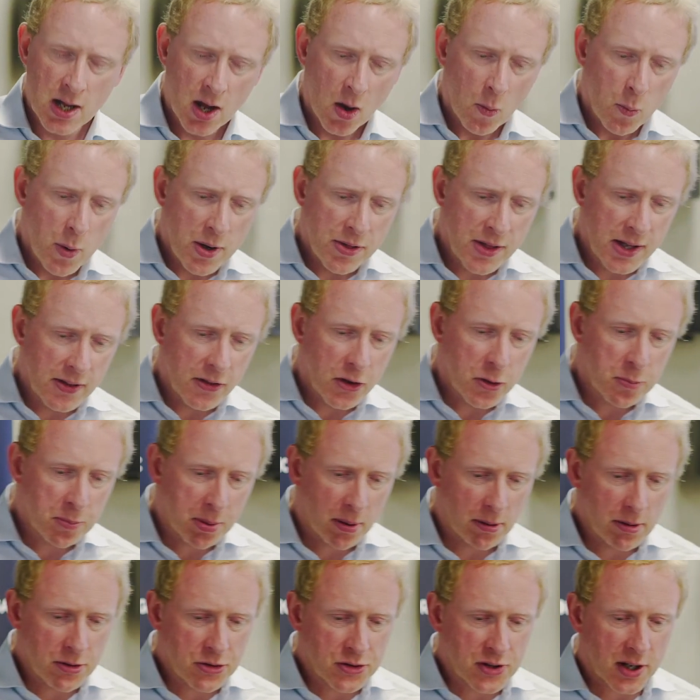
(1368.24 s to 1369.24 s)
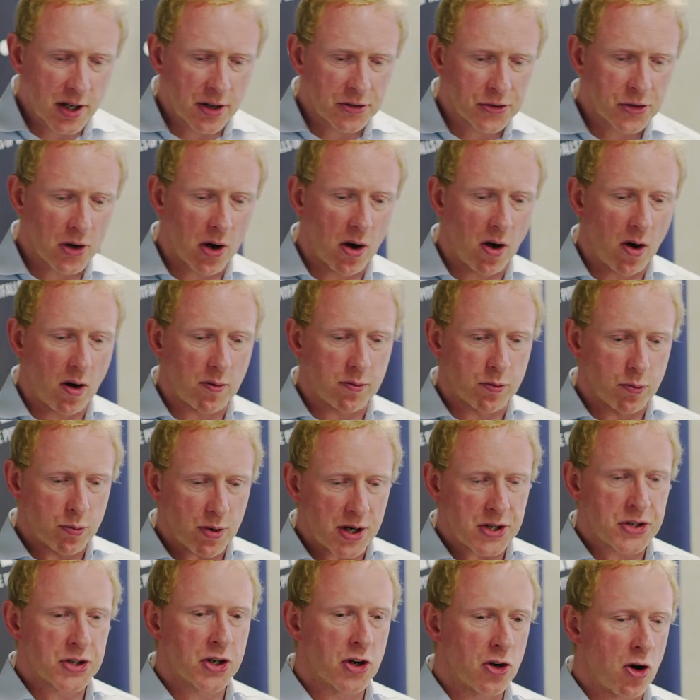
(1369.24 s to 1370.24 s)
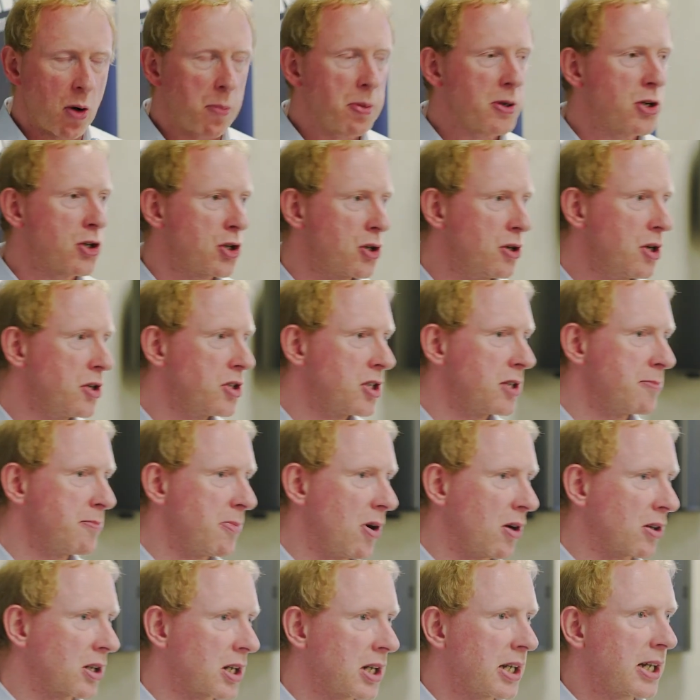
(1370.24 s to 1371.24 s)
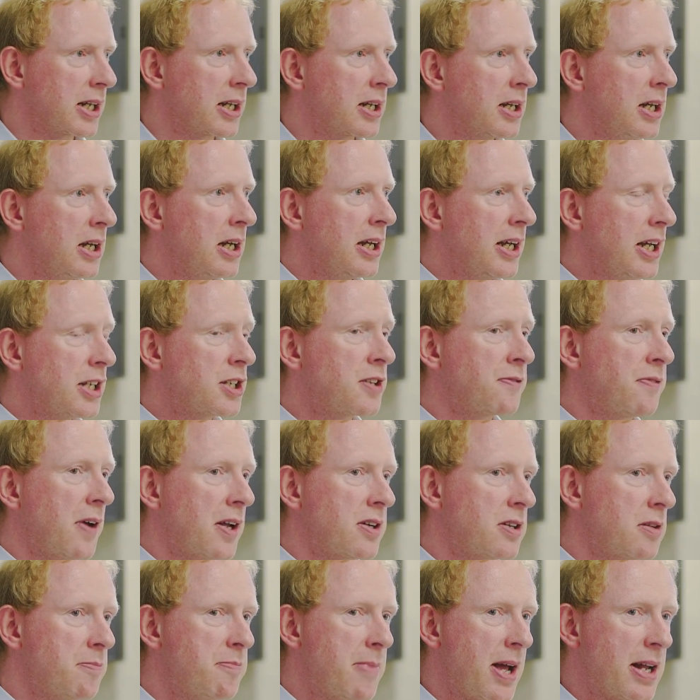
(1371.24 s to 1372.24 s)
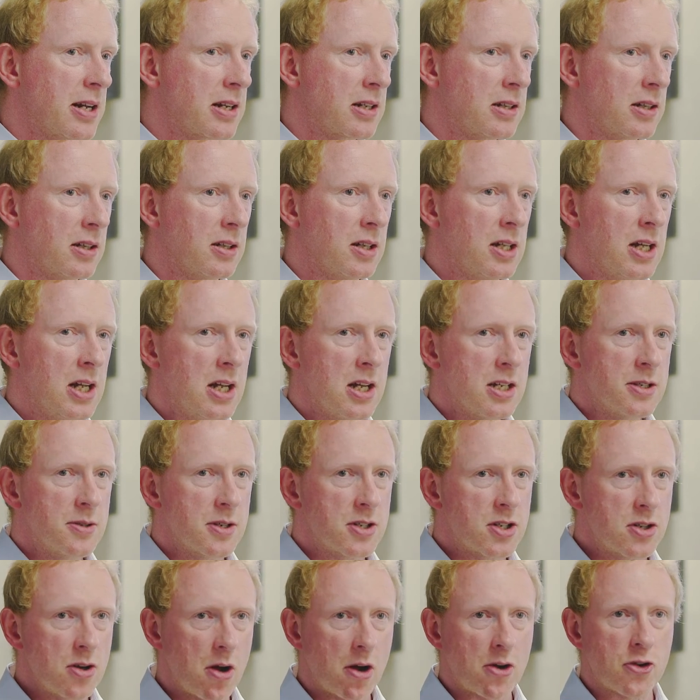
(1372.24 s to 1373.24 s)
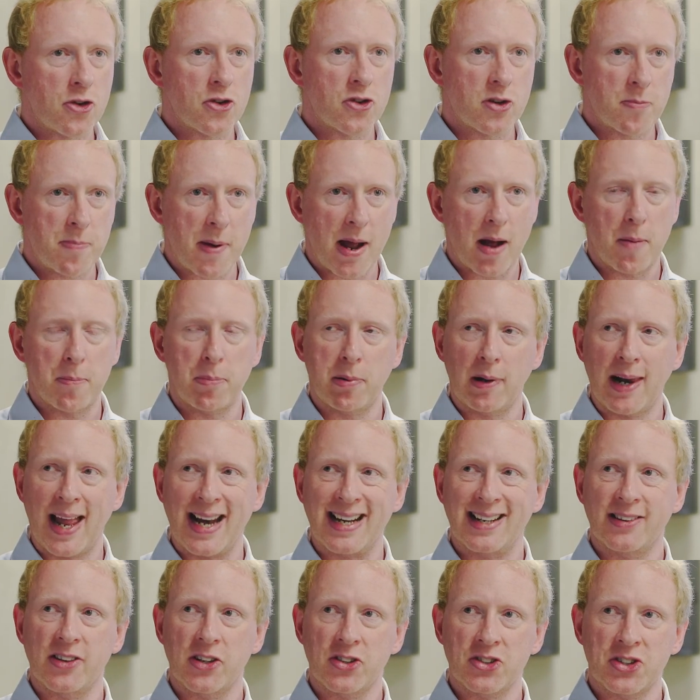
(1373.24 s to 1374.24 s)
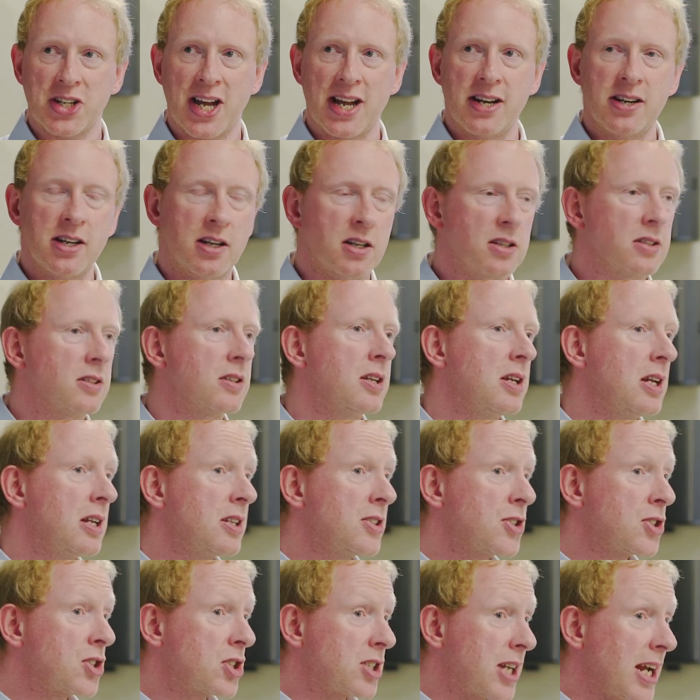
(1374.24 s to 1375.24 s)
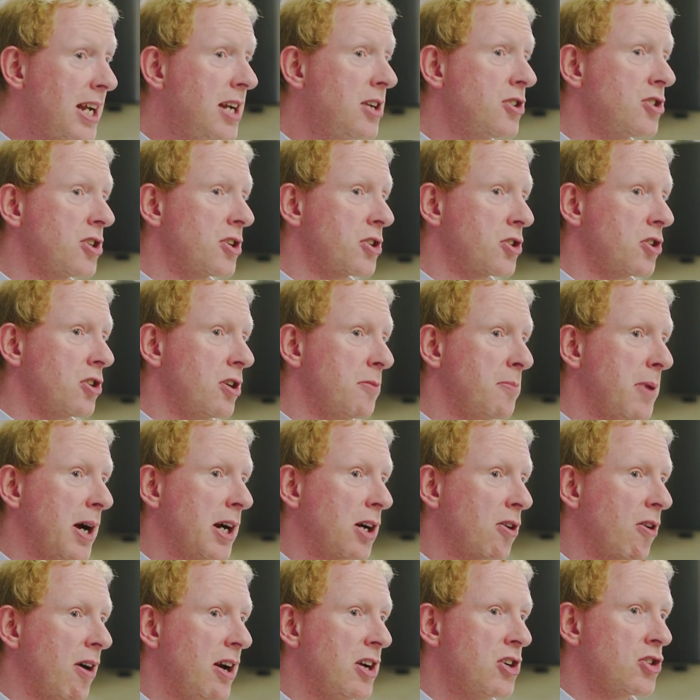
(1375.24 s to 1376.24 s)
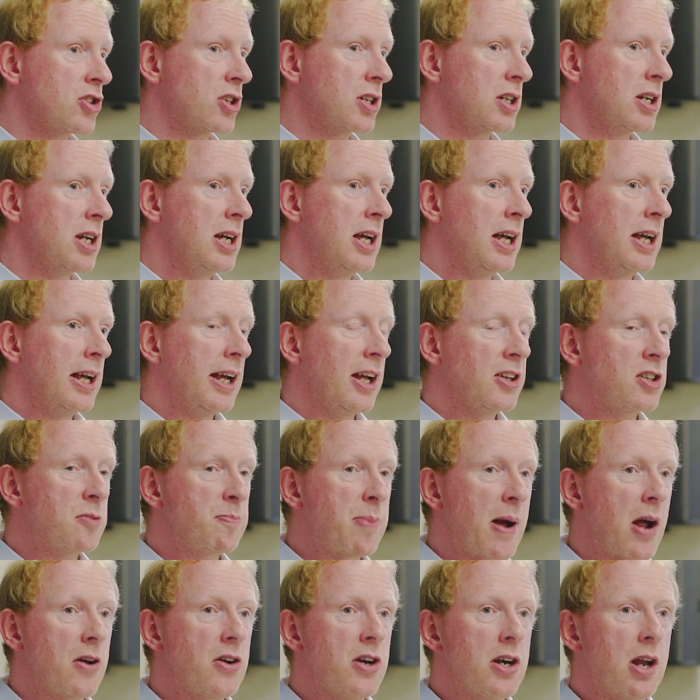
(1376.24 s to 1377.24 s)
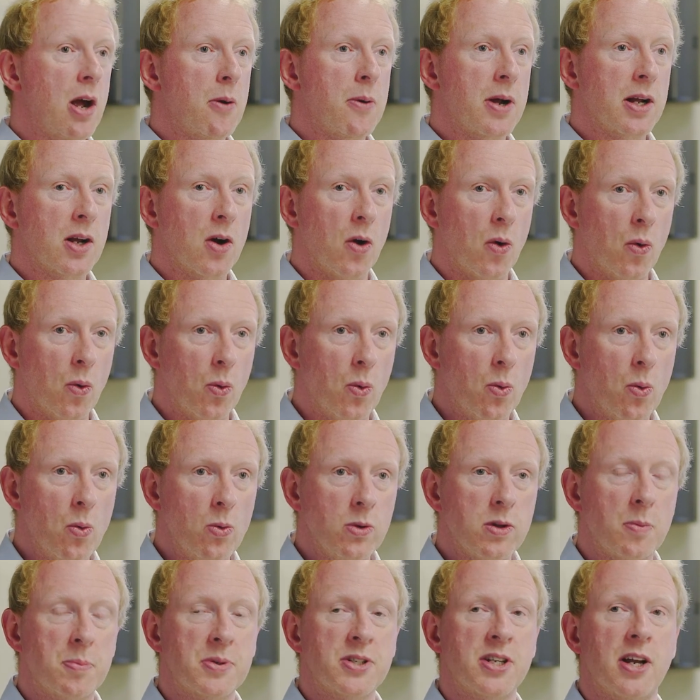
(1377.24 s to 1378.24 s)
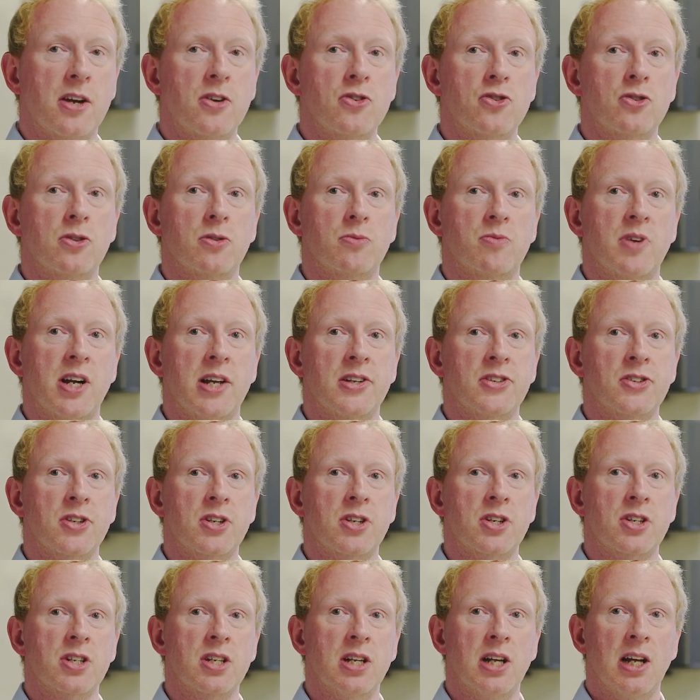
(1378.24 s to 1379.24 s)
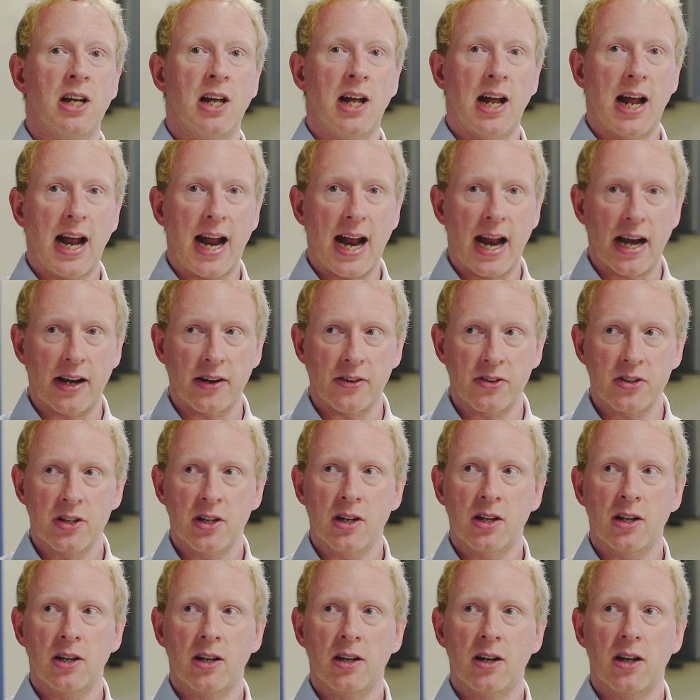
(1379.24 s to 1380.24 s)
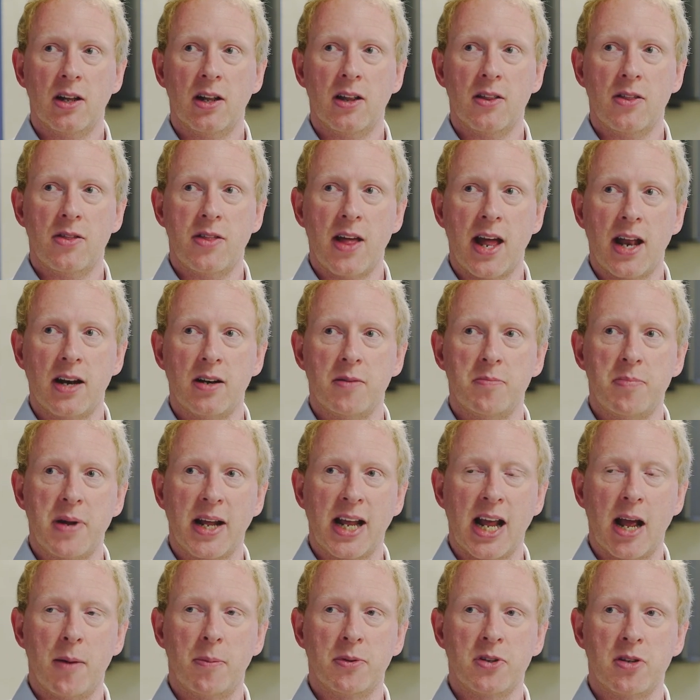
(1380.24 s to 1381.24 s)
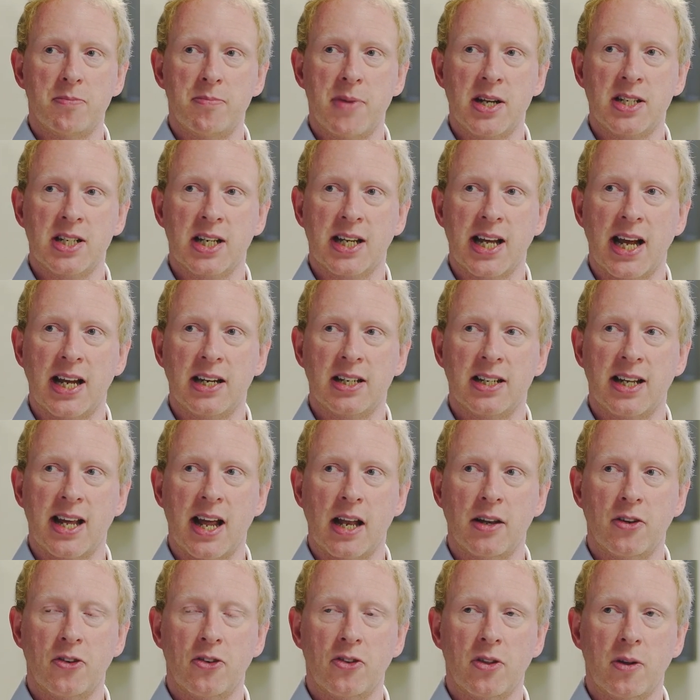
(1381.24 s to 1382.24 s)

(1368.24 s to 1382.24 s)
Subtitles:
We think this process of risk and opportunity modelling is fundamental. So it's not just about planning the technical stages in your migration, it's about knowing all the potential risks and then being able to mitigate against